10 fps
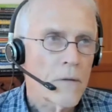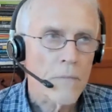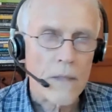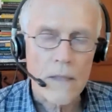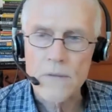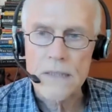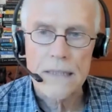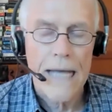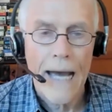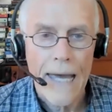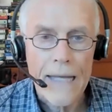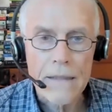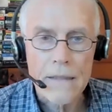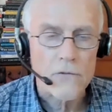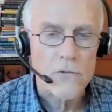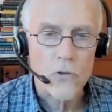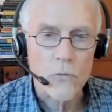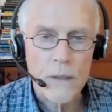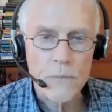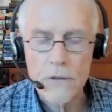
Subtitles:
becomes a dyad, and there's two people,